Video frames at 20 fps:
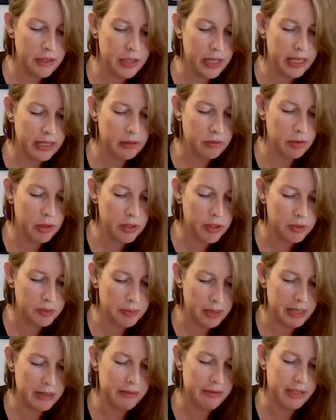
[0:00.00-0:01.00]
Jacques
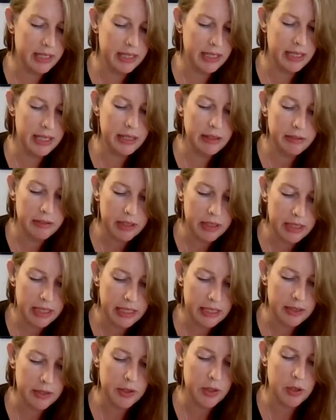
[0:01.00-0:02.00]
roast beef is in the
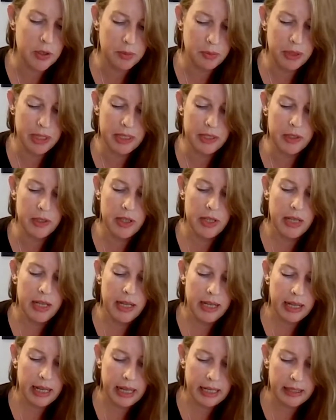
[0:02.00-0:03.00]
oven in Stockbridge.
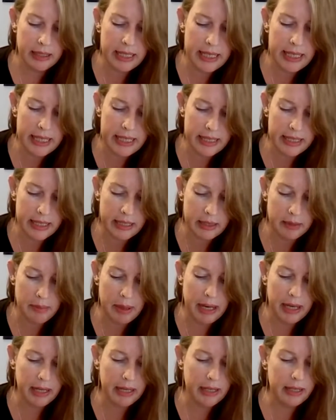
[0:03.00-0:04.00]
Kathleen is at the
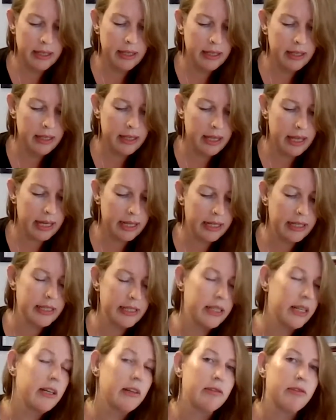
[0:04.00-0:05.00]
bank, and
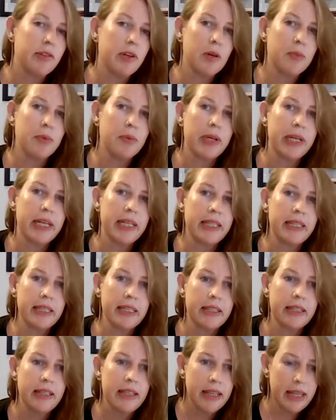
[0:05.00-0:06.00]
I dial for
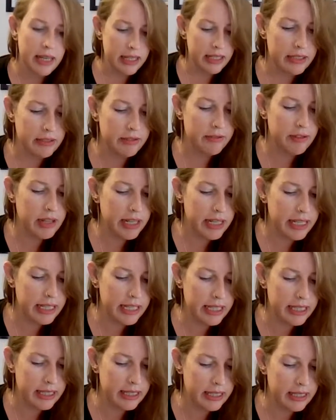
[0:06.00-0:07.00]
operator,
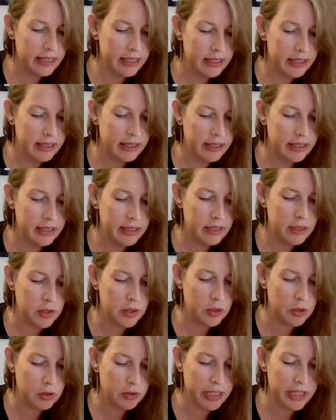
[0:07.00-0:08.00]
Define it.
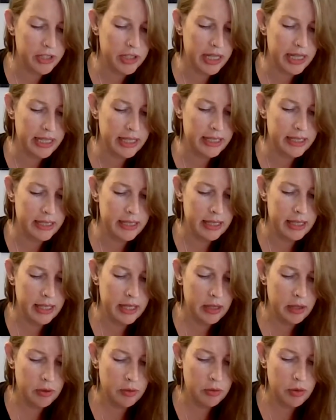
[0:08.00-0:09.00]
Stockridge eggs.
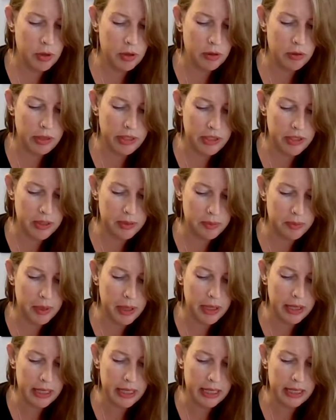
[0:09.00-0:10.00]
Rockridge is
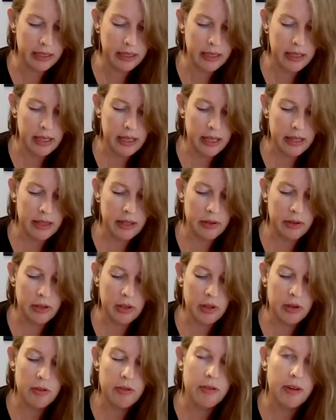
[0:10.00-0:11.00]
burning. There are
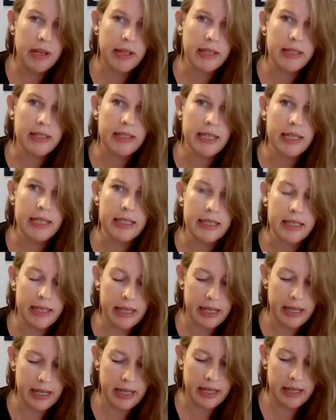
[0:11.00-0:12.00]
no fires yet
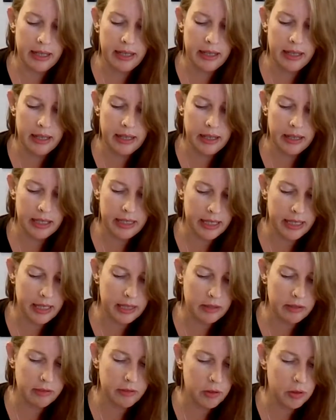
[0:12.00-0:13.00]
today. I
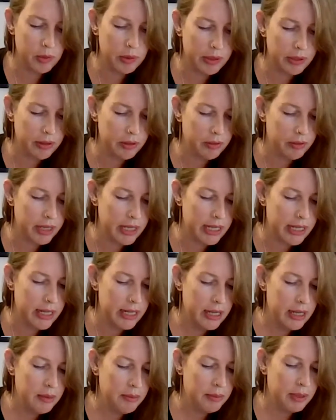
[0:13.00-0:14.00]
dial
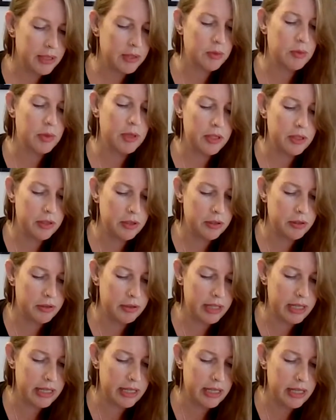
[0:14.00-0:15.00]
413 plus
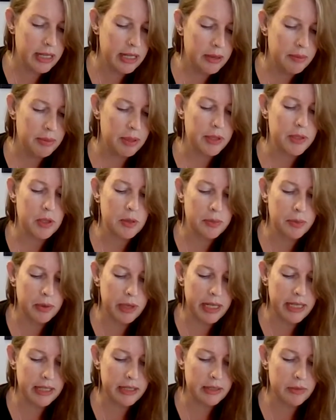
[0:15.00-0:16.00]
123 plus
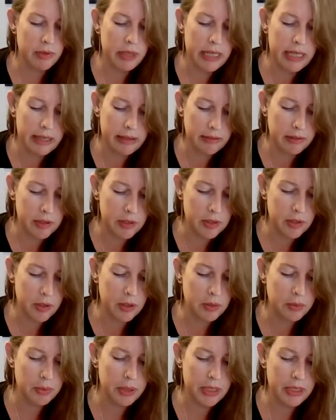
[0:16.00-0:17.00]
operators reading for
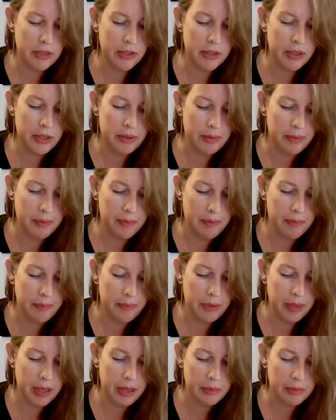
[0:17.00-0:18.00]
Stockbridge.
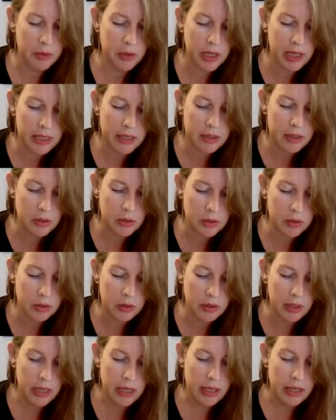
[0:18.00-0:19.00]
I'm trying to
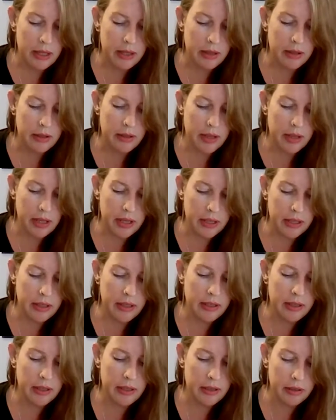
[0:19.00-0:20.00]
call
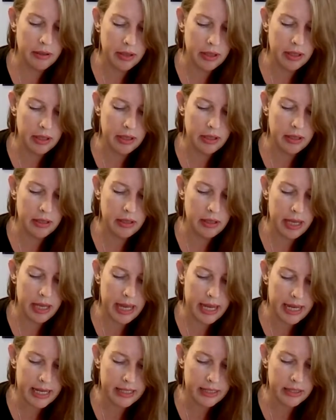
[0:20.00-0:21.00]
the the
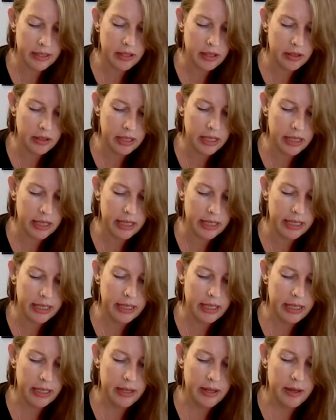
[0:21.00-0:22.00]
8
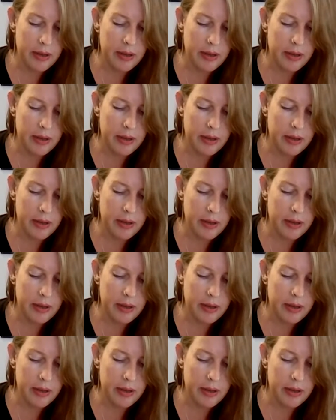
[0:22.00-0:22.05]
R&I.